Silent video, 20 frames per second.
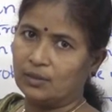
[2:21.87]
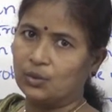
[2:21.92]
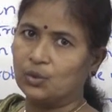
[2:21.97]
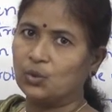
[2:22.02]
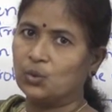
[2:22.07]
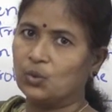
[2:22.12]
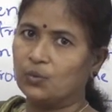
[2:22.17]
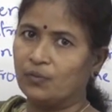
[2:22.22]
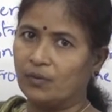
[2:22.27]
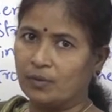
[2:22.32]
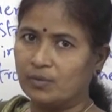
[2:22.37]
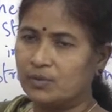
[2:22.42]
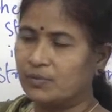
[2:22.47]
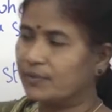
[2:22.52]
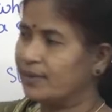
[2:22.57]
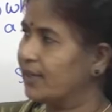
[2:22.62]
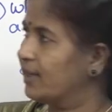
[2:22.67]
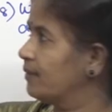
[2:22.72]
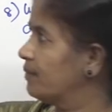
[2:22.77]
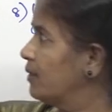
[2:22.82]
2 forms
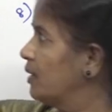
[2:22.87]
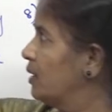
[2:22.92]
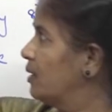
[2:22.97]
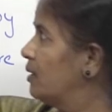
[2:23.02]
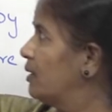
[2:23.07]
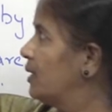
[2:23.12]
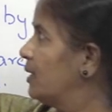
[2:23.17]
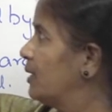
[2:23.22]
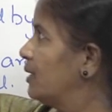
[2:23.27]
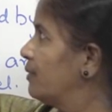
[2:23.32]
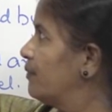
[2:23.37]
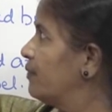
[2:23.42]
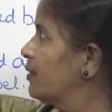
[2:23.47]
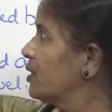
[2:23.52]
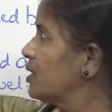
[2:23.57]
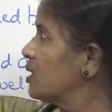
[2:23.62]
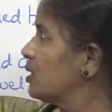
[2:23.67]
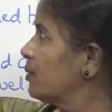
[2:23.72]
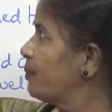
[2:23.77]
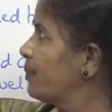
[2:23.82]
we have. The
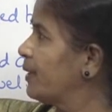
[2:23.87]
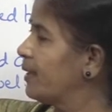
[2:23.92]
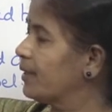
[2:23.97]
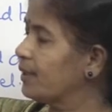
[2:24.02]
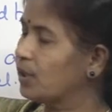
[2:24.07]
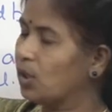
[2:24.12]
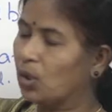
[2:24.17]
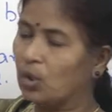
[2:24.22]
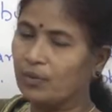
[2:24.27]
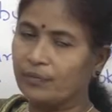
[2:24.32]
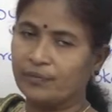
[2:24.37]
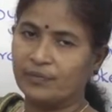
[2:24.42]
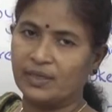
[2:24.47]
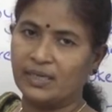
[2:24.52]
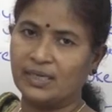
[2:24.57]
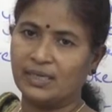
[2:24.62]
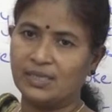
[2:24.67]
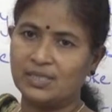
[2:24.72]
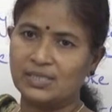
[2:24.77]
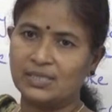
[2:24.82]
first pair of
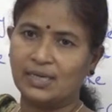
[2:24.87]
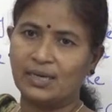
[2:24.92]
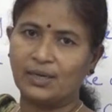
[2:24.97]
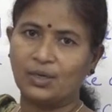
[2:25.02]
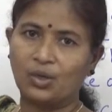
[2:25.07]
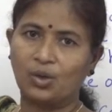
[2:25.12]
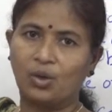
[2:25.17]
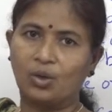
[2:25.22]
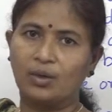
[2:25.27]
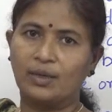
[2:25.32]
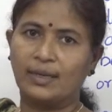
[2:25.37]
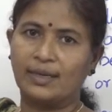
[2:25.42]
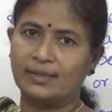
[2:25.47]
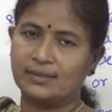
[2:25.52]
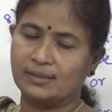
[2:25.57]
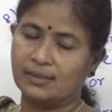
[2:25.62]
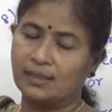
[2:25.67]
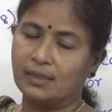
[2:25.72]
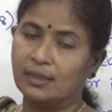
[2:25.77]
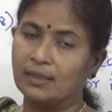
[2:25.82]
each are called as
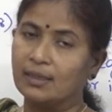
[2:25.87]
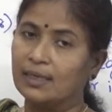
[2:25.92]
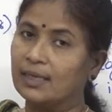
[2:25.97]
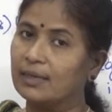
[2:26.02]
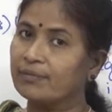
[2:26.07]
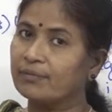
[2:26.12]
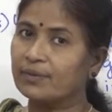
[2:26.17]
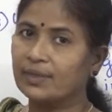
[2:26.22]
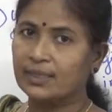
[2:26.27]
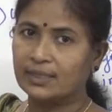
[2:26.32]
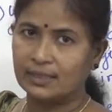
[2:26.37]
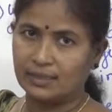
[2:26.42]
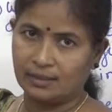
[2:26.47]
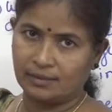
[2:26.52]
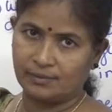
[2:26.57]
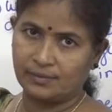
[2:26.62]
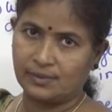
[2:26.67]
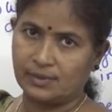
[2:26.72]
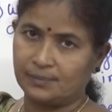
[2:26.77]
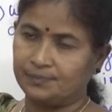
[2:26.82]
left
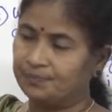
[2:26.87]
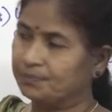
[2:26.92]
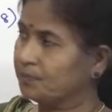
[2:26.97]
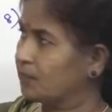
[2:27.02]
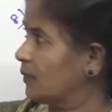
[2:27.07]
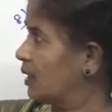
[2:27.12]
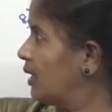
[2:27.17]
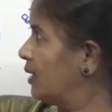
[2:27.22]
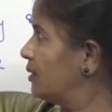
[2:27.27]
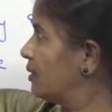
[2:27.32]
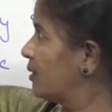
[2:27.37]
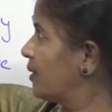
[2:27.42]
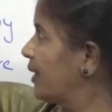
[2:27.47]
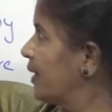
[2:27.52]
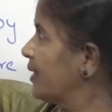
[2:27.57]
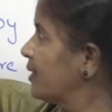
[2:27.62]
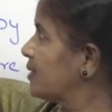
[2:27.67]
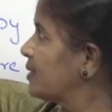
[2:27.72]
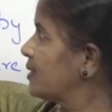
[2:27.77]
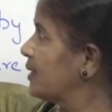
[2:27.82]
curves and the
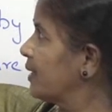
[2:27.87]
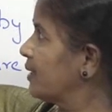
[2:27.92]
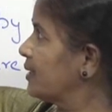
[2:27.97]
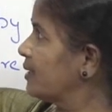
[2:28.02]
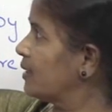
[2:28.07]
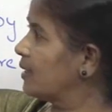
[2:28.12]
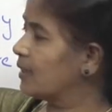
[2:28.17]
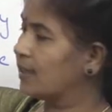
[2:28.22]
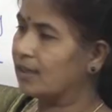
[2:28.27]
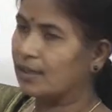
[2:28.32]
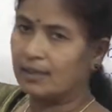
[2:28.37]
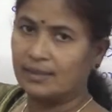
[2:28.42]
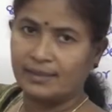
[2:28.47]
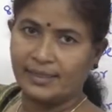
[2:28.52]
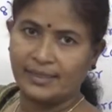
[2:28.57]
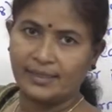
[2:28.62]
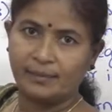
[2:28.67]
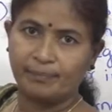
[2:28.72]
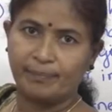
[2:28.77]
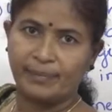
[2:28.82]

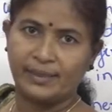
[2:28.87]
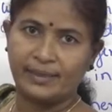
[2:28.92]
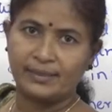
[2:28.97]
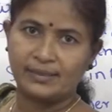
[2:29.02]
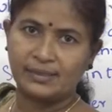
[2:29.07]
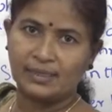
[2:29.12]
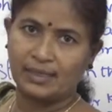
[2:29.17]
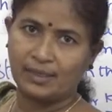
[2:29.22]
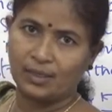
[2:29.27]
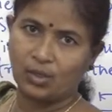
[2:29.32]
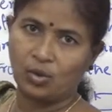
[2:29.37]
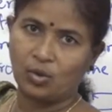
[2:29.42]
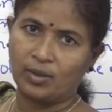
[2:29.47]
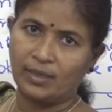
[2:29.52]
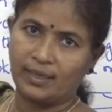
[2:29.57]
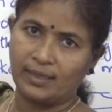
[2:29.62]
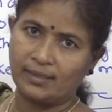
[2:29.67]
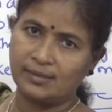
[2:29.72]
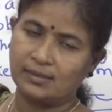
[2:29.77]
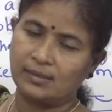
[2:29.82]
right pairs are called
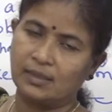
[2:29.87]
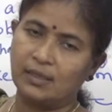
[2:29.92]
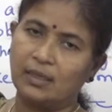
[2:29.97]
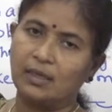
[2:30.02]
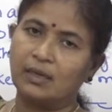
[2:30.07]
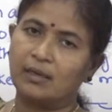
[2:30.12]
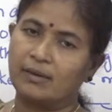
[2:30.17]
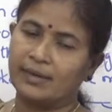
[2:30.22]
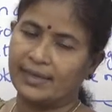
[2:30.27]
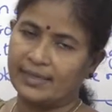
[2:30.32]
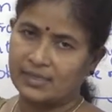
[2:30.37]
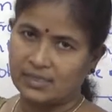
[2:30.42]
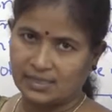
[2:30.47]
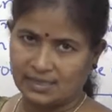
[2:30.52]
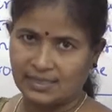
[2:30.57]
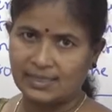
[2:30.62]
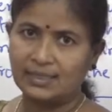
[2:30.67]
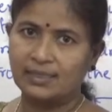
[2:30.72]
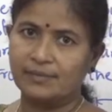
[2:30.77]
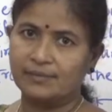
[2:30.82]
as right
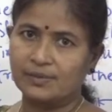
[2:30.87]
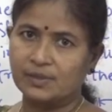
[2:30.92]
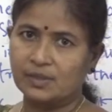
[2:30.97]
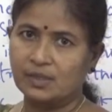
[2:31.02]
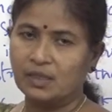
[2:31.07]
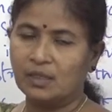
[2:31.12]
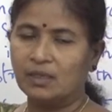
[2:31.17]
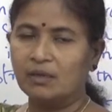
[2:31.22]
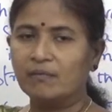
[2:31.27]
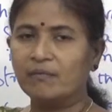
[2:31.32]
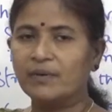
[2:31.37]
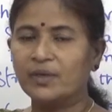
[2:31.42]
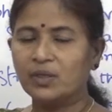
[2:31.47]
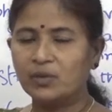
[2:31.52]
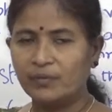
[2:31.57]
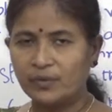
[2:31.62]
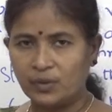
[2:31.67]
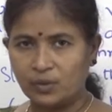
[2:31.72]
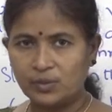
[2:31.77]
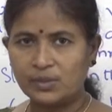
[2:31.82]
curves. When do
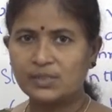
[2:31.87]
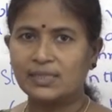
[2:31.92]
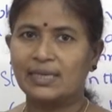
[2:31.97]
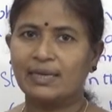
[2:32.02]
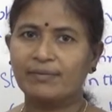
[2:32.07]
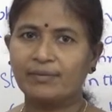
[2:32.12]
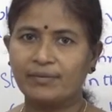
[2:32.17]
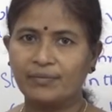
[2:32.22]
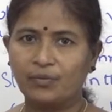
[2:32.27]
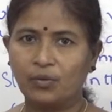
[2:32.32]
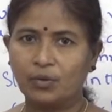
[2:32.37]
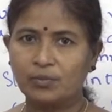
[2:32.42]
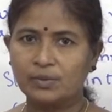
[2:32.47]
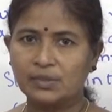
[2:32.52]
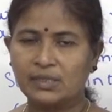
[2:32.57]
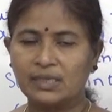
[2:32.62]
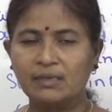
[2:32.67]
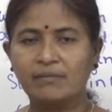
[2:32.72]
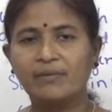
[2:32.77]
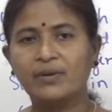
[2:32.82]
we use left forms
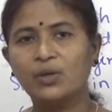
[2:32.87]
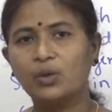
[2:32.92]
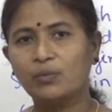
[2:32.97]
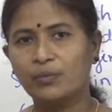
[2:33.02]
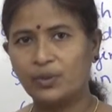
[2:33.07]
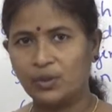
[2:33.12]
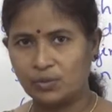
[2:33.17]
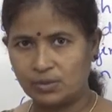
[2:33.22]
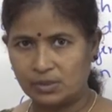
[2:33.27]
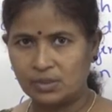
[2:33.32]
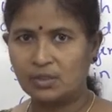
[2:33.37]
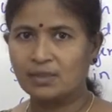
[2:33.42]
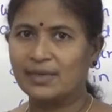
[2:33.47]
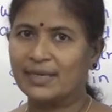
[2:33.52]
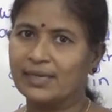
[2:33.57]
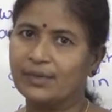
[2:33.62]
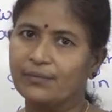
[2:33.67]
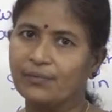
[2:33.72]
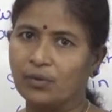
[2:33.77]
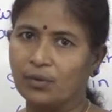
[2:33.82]
and when do we use
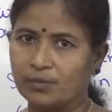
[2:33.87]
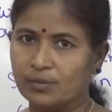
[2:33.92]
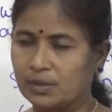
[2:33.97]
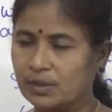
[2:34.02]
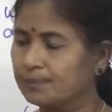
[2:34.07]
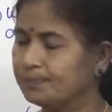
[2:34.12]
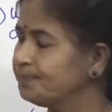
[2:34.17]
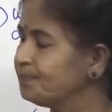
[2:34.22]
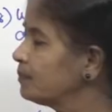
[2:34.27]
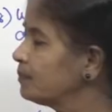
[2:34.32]
right forms?